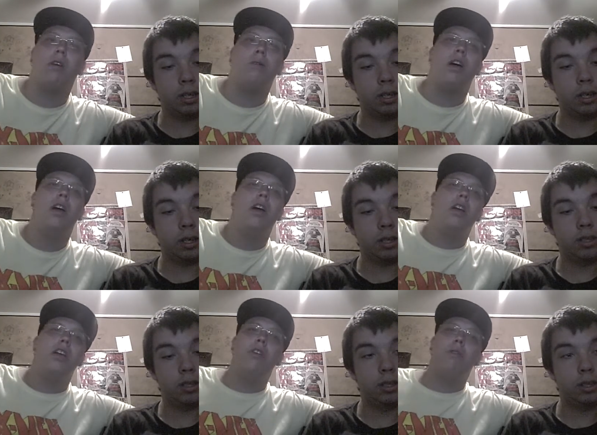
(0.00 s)
Speaker 1: watch.
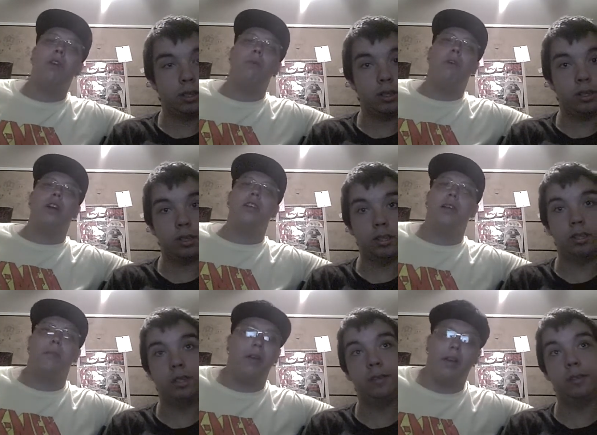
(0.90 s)
You don't want to watch
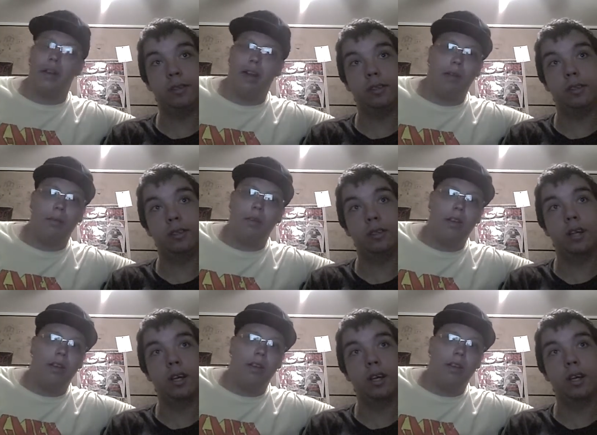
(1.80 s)
it a million times.